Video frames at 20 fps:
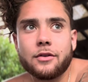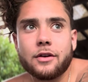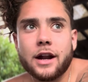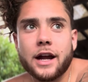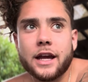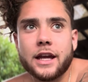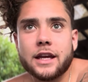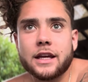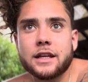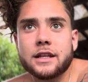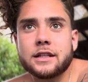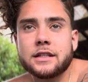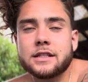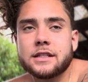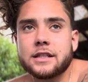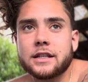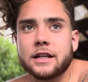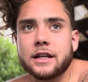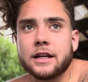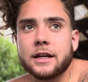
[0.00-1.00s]
right,
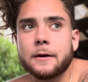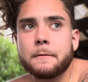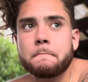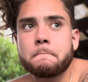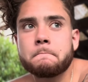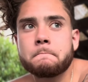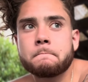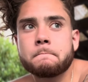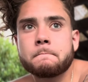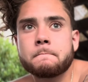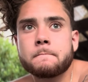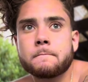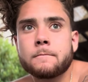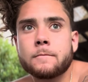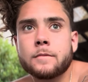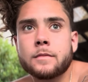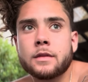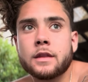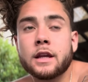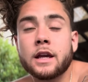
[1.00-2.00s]
is, I
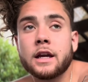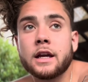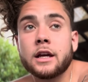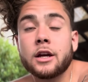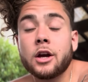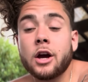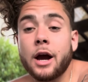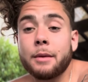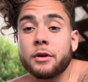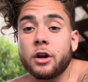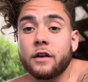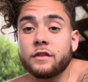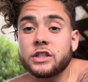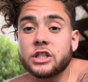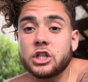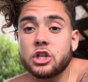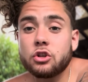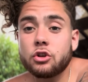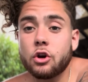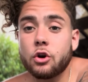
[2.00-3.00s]
mean,
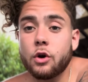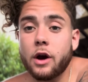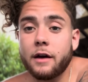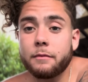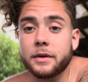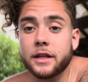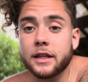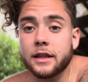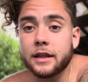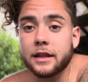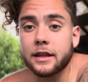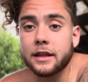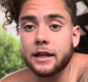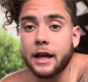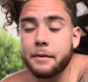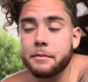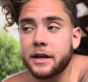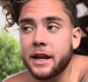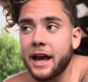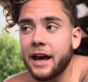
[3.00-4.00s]
obviously, you know, I've been
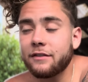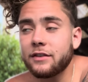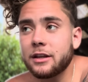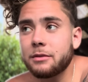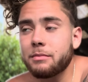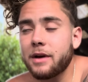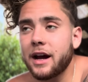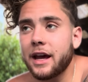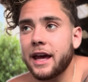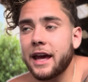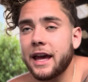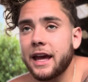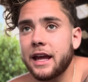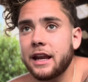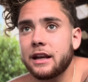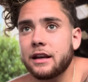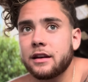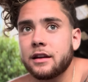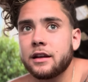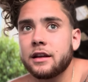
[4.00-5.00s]
heavy in my head
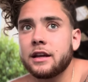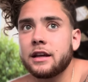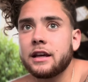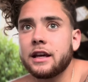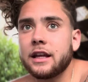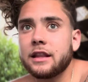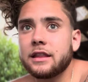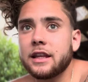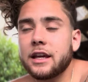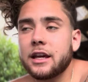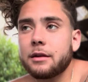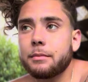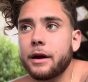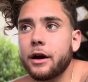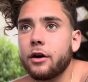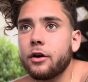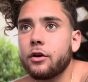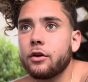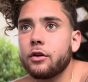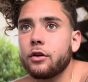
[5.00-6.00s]
and thinking
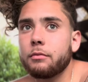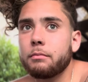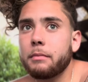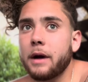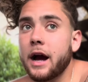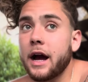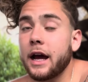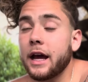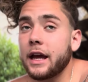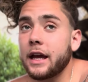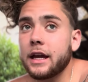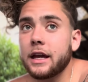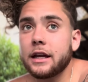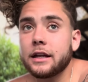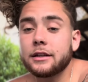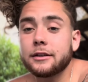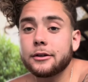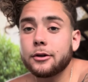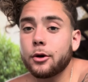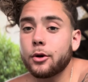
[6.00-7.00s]
about my
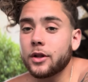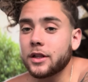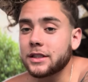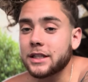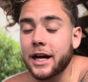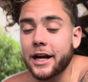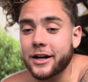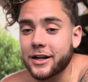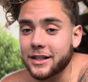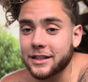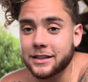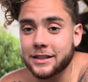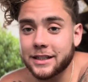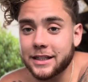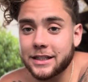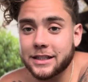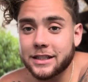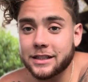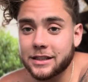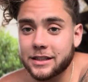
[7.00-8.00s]
whole entire
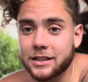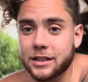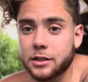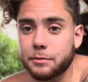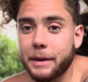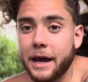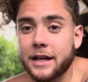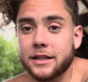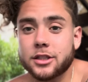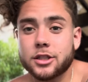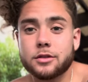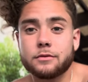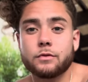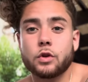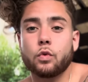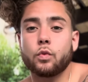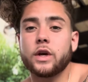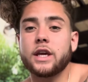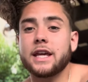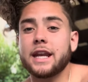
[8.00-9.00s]
existence this past
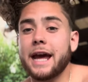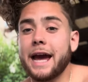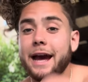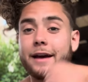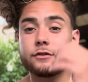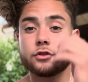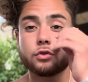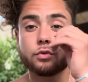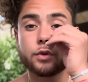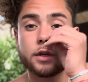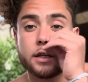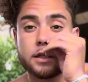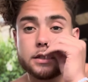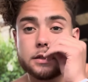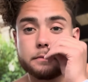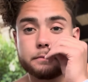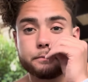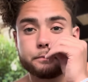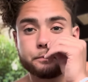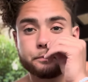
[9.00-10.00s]
week and a half, 2 weeks.
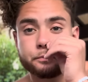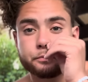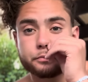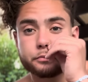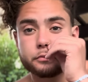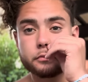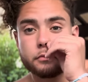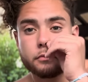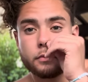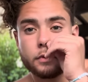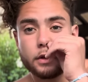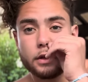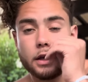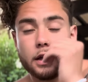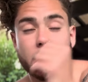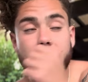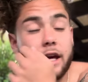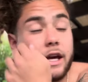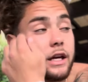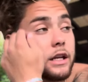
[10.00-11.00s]

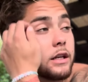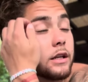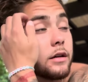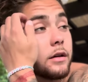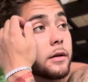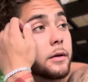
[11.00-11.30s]
And